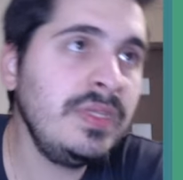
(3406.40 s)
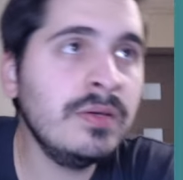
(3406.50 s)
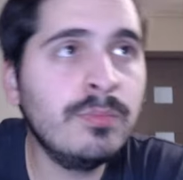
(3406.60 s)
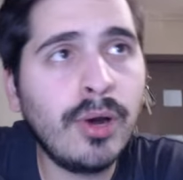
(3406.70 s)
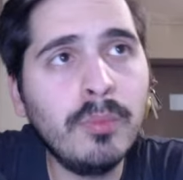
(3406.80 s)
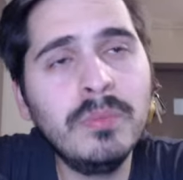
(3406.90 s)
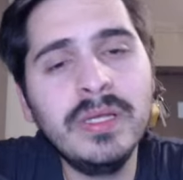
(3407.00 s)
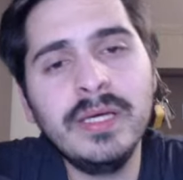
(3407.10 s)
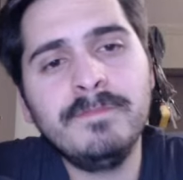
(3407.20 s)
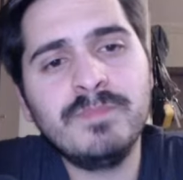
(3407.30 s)

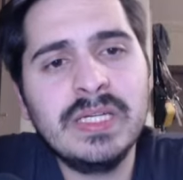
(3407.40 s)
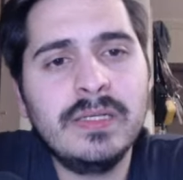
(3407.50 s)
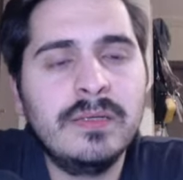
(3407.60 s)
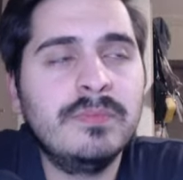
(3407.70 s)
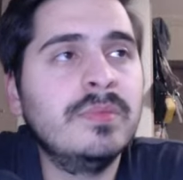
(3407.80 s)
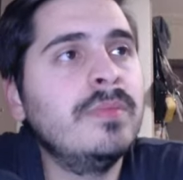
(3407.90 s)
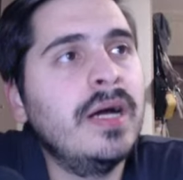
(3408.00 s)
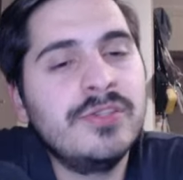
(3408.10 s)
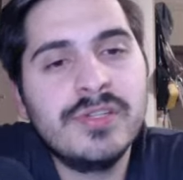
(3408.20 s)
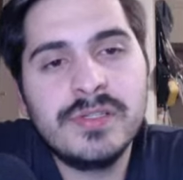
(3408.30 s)
Probably.
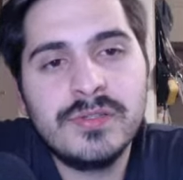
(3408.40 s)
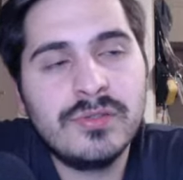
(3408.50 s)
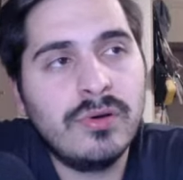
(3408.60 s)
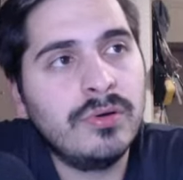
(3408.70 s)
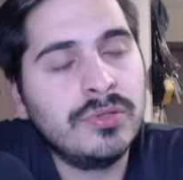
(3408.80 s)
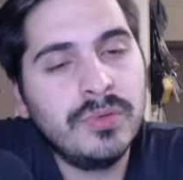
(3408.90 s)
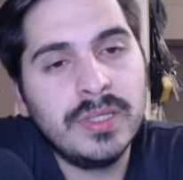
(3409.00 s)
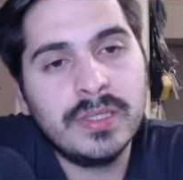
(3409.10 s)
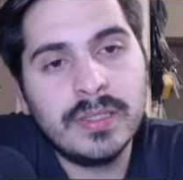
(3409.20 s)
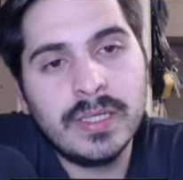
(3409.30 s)
I just saw on
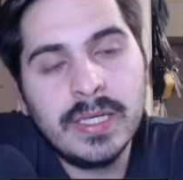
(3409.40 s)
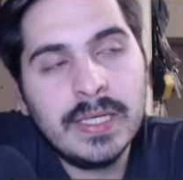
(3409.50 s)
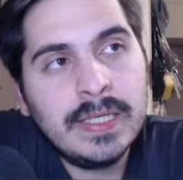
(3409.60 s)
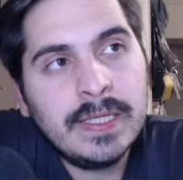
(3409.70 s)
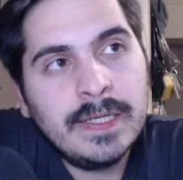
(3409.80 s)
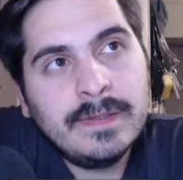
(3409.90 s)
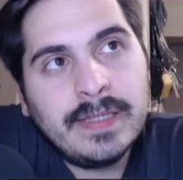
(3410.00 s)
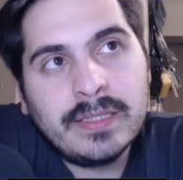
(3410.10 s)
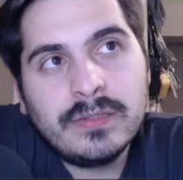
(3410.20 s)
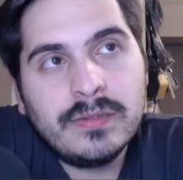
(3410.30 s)
Twitter
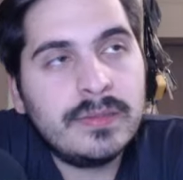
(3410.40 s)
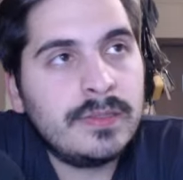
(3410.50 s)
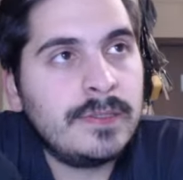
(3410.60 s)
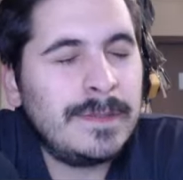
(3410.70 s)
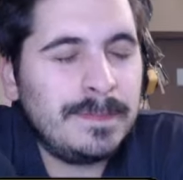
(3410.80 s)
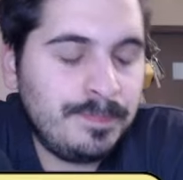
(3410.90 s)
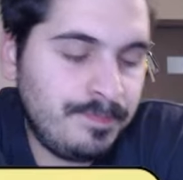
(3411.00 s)
that Sean